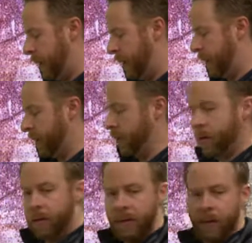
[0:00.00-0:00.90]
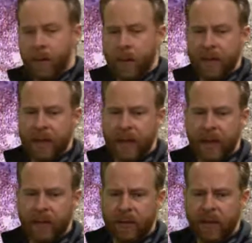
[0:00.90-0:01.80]
and arms and
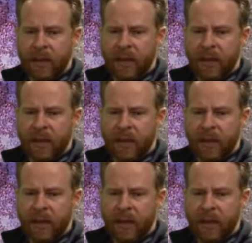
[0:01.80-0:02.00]
tentacles.